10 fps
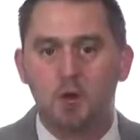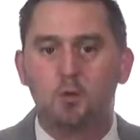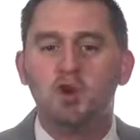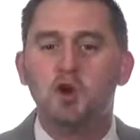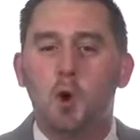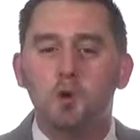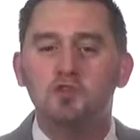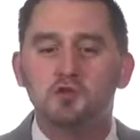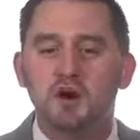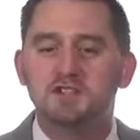When you own
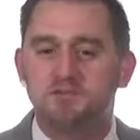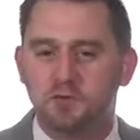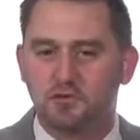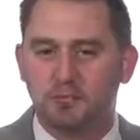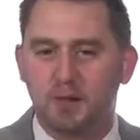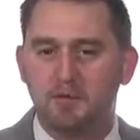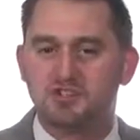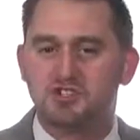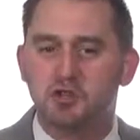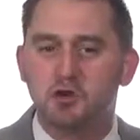the right to first
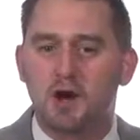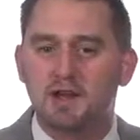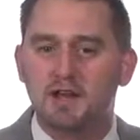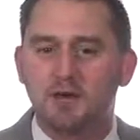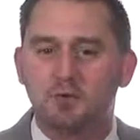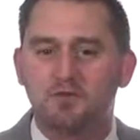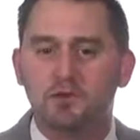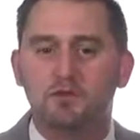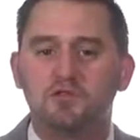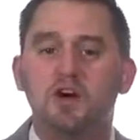publish your online
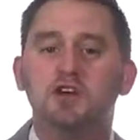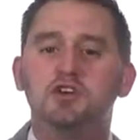reviews,